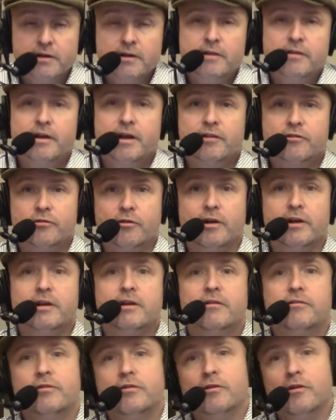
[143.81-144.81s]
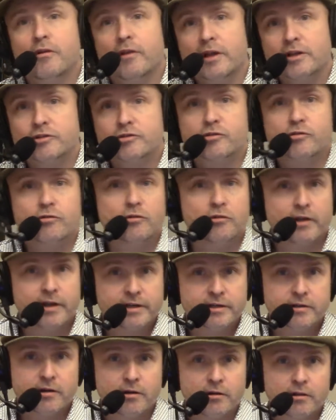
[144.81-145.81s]
That's right. If you're an
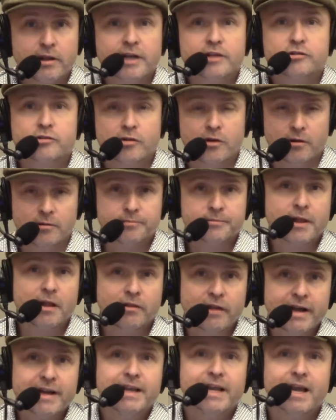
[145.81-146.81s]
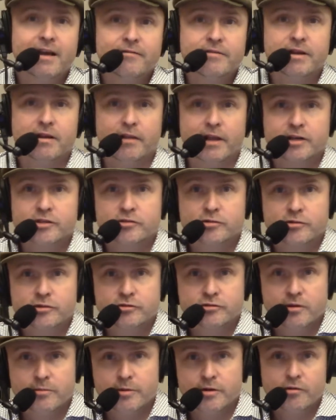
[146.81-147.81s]
lighting heavy electrical
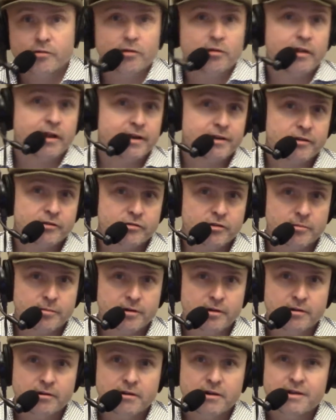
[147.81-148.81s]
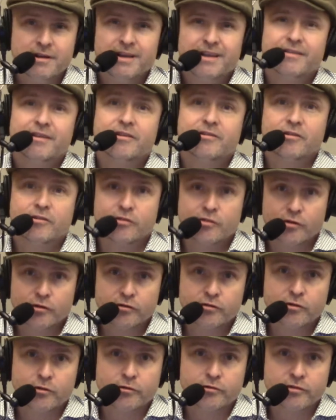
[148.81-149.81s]
distributor or a lighting distributor, this is your
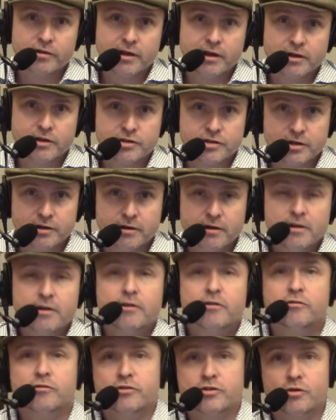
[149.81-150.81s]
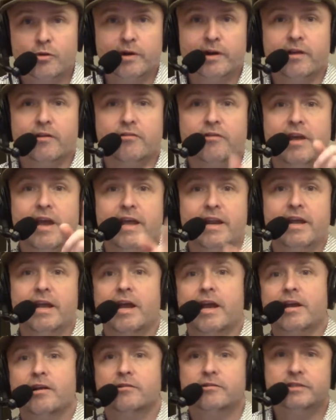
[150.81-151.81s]
association. So join us,
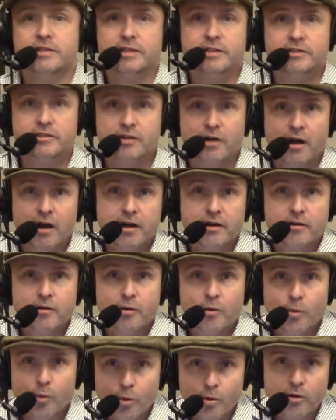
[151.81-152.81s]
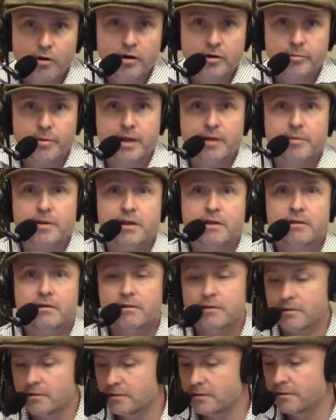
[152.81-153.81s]
naild.org, baby.
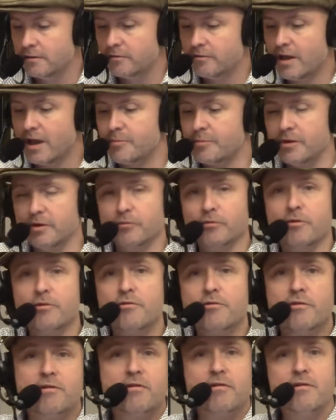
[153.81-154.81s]
What's happening, Ruth?